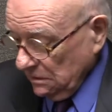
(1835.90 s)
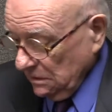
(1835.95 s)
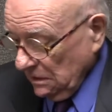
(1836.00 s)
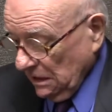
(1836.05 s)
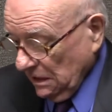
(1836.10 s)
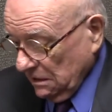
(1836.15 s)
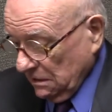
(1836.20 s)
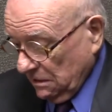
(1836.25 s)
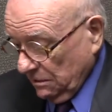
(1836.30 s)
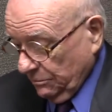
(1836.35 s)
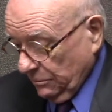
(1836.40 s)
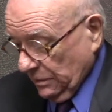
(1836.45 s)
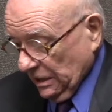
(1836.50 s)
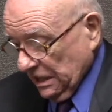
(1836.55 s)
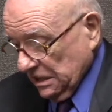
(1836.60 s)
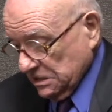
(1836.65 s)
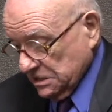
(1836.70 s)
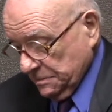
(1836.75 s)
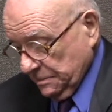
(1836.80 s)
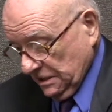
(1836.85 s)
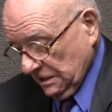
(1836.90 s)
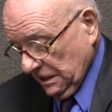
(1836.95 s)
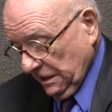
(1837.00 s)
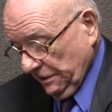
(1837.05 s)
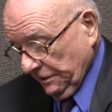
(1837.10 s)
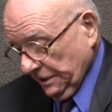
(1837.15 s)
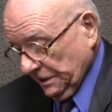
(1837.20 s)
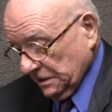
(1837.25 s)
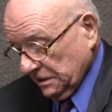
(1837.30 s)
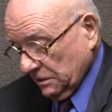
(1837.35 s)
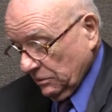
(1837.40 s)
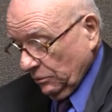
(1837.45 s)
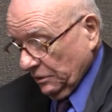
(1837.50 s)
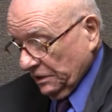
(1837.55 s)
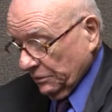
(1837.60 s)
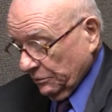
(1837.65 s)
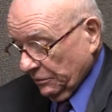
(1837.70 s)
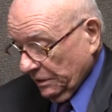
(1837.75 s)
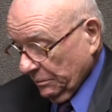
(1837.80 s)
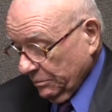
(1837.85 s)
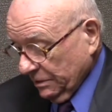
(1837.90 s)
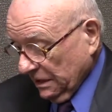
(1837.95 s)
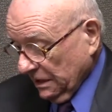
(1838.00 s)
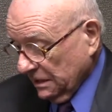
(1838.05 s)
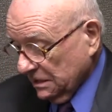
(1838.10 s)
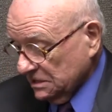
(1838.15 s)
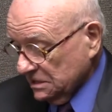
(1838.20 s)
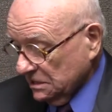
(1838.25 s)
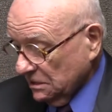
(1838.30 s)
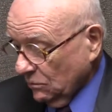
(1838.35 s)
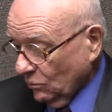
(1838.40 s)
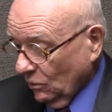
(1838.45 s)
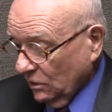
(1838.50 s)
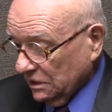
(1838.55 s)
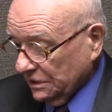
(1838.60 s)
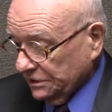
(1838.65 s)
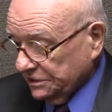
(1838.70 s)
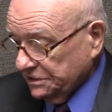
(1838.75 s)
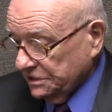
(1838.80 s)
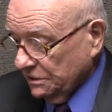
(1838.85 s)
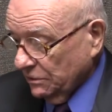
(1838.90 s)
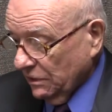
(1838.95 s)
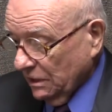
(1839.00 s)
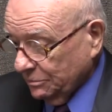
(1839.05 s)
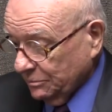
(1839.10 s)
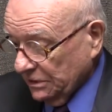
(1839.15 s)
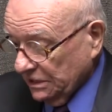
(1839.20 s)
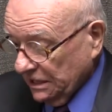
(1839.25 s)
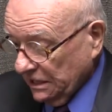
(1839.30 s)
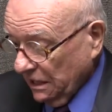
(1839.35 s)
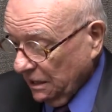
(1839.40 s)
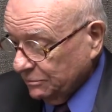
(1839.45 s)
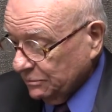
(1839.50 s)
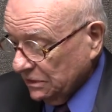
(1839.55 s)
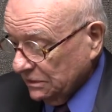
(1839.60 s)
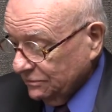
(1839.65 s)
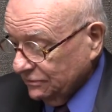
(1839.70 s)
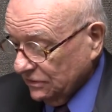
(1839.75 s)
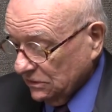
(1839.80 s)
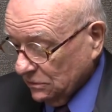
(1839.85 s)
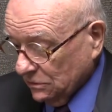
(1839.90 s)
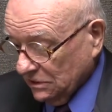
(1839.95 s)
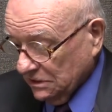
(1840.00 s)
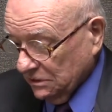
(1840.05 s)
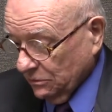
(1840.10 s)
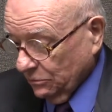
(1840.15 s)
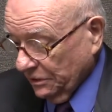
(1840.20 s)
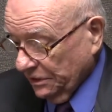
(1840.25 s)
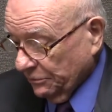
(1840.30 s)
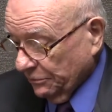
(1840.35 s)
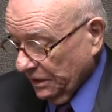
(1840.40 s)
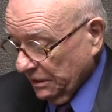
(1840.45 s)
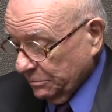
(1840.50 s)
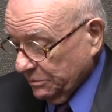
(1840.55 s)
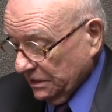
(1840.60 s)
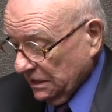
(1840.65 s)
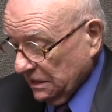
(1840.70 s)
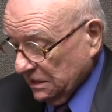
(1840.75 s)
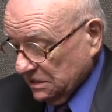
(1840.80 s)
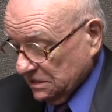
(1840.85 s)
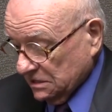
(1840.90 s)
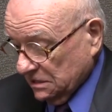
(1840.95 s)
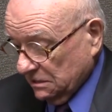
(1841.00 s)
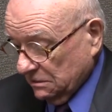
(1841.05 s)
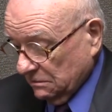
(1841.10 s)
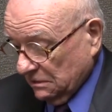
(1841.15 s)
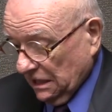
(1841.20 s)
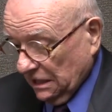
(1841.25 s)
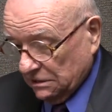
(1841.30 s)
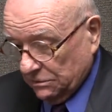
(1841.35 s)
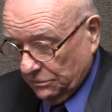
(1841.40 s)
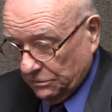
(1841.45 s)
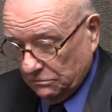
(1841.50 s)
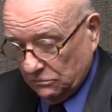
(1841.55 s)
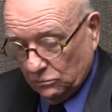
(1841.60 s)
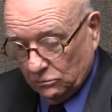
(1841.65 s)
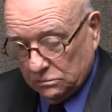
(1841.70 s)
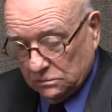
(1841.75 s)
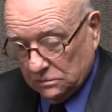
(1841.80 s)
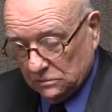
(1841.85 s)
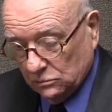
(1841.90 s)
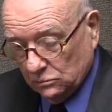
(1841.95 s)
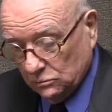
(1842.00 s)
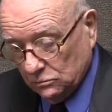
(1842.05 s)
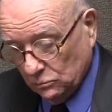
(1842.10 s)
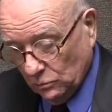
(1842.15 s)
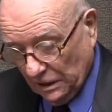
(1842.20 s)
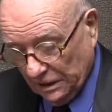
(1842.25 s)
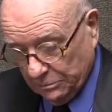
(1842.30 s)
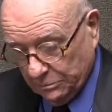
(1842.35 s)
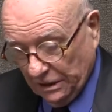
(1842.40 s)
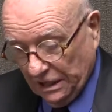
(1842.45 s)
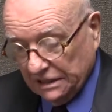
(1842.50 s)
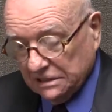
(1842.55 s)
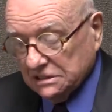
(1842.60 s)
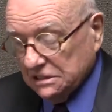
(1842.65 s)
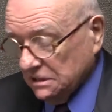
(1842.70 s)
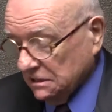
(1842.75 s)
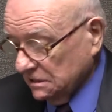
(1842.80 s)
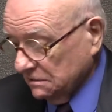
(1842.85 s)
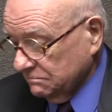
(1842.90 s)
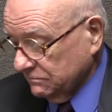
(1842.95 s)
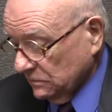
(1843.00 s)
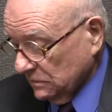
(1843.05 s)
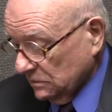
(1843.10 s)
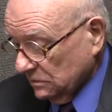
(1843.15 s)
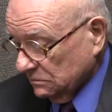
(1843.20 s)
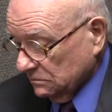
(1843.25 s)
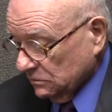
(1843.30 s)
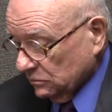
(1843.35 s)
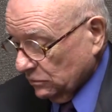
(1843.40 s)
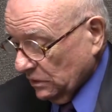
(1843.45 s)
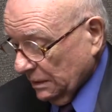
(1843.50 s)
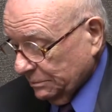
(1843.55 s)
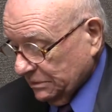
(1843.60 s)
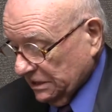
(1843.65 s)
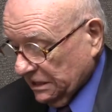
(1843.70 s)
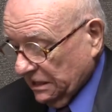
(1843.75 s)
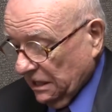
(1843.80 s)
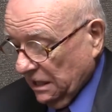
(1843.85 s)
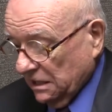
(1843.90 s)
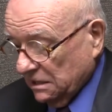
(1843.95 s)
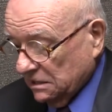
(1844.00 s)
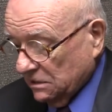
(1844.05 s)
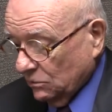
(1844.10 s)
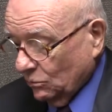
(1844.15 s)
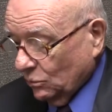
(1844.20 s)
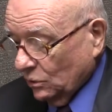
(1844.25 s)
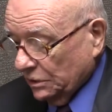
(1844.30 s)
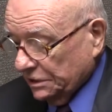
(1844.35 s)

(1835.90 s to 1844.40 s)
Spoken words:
in the basement area that we replaced, and one or two up in the upper floor that we replaced, and went back to replicate the